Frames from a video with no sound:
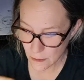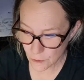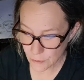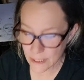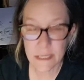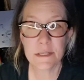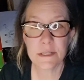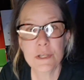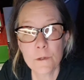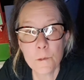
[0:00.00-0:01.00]
Okay,
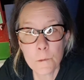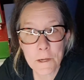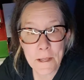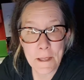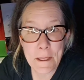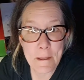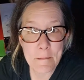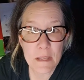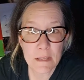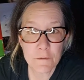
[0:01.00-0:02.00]
so
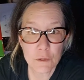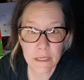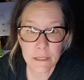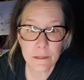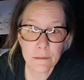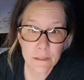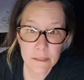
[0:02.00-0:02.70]
if you're here,